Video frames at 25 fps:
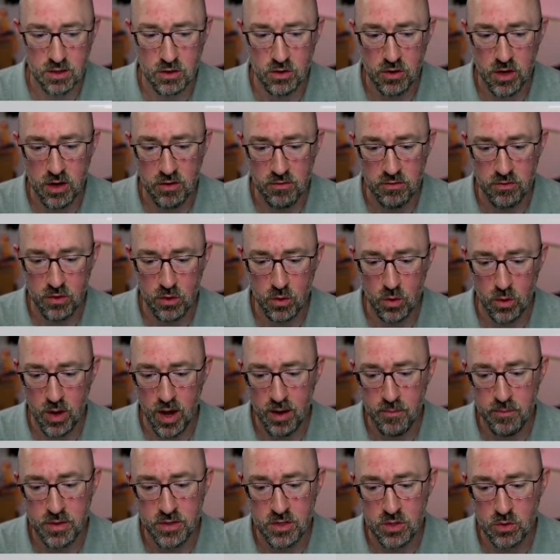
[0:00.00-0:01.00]
cloud flow.
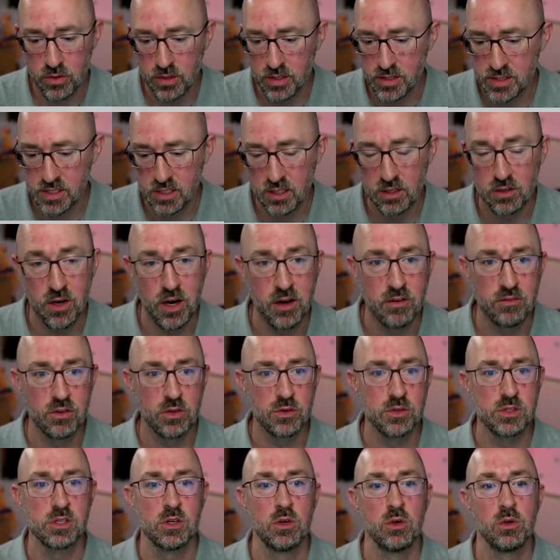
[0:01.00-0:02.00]
I've been doing instant cloud
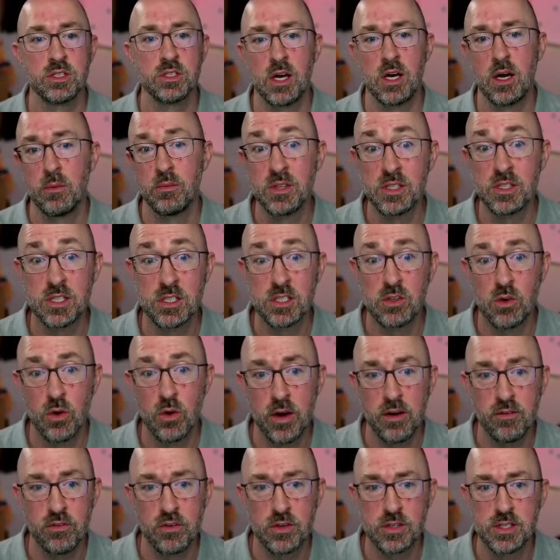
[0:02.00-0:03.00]
flows the whole time. This is
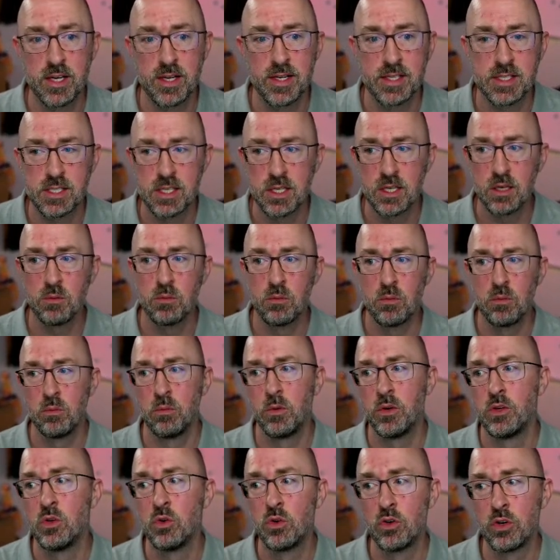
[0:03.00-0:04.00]
great for testing,
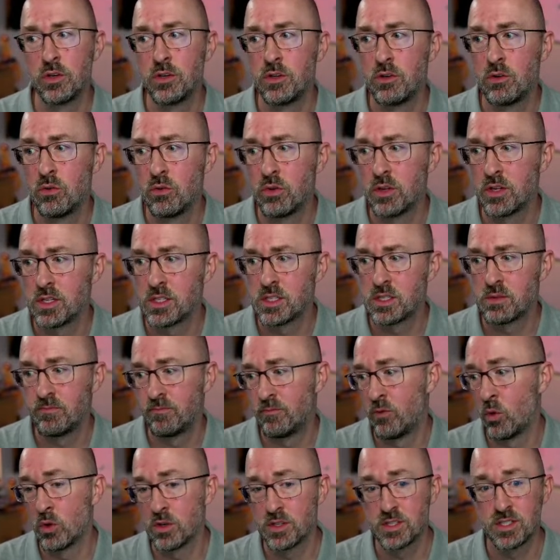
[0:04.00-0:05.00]
but you could do this
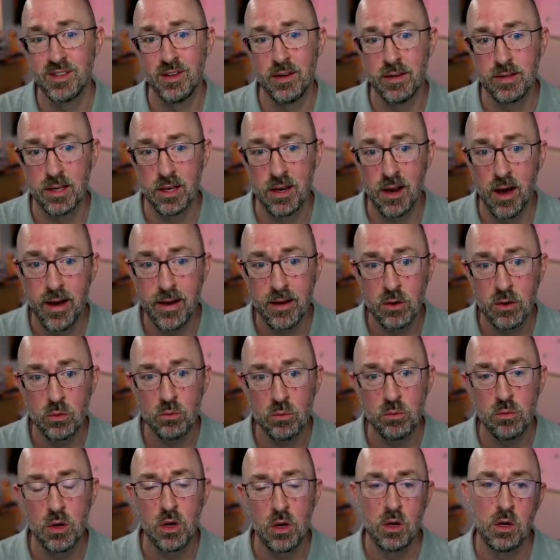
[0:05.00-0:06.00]
for a selected
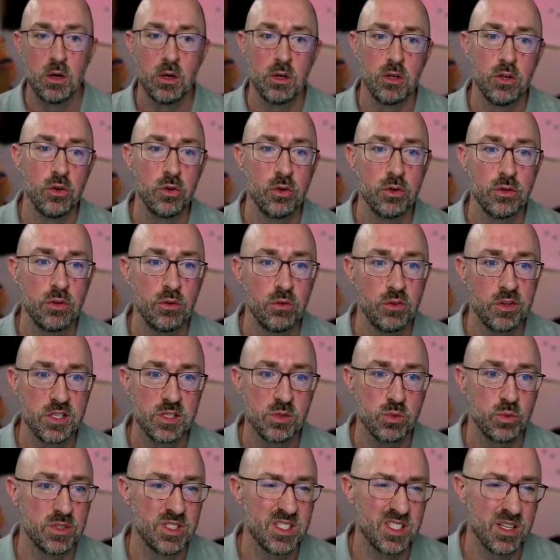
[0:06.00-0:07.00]
item. You could do
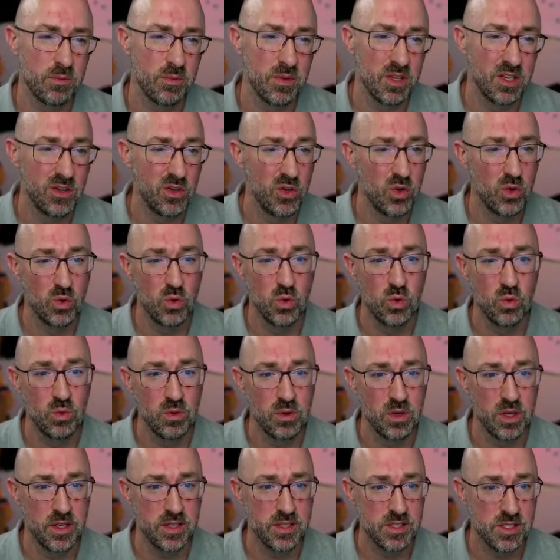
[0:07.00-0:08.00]
this when something
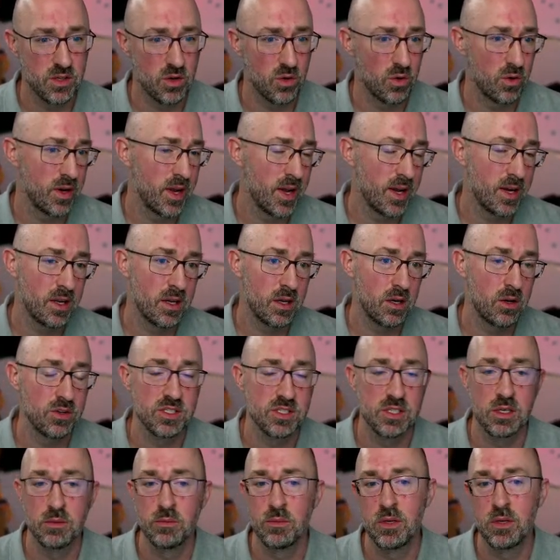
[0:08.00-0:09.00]
new is created or
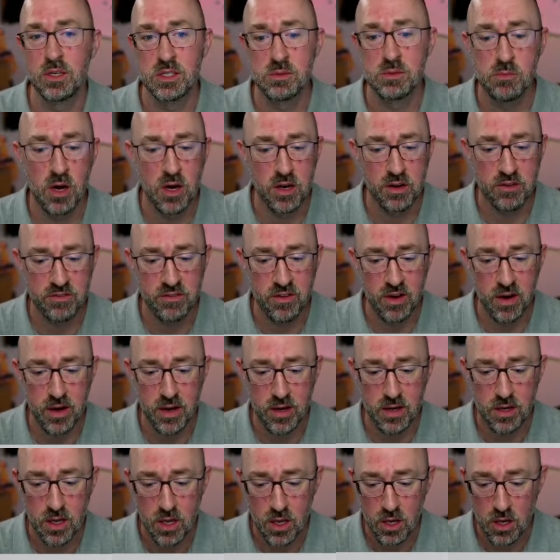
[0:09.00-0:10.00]
something is
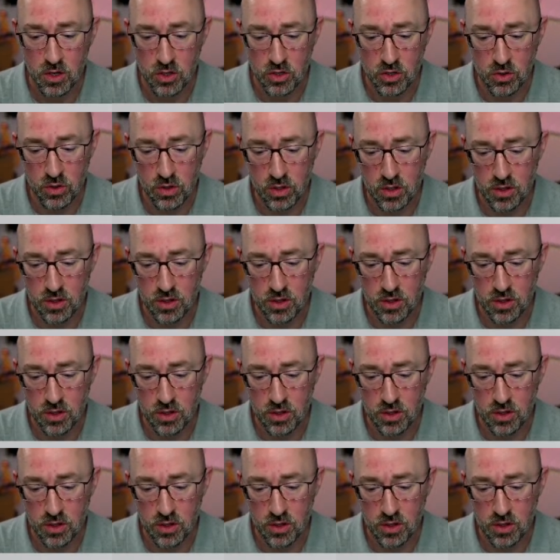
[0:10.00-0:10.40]
modified. You could